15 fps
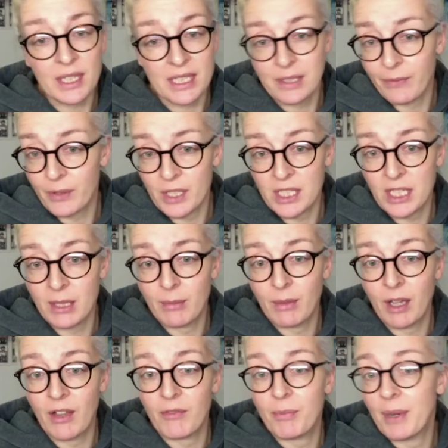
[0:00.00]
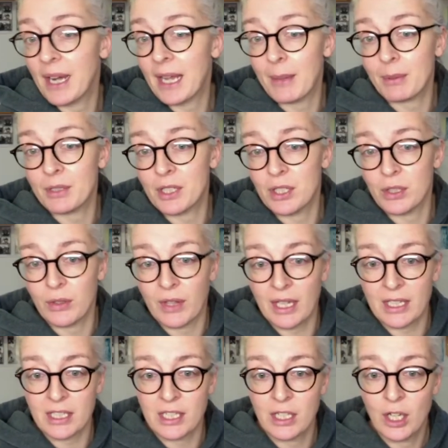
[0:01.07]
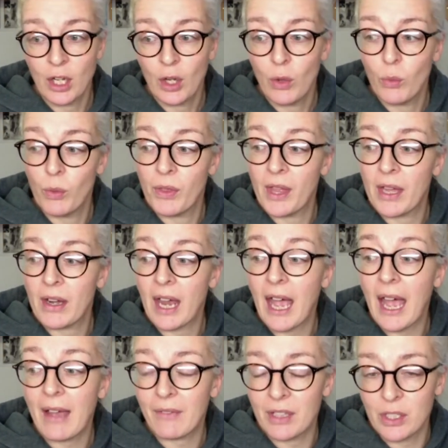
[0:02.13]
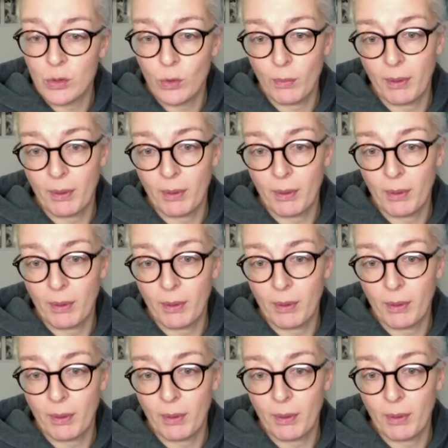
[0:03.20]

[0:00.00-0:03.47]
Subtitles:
that's the first time I've been able to do that without having to